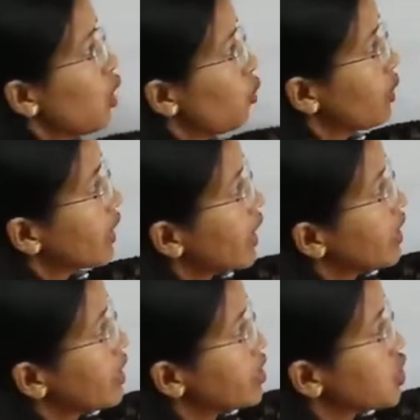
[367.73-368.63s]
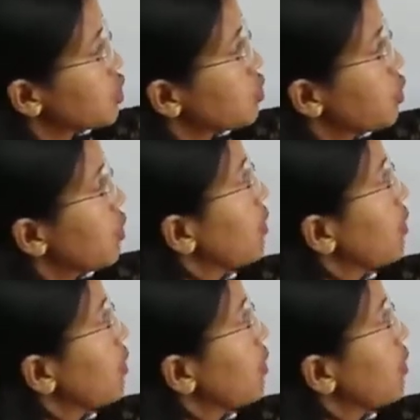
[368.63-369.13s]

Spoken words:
We will get H2.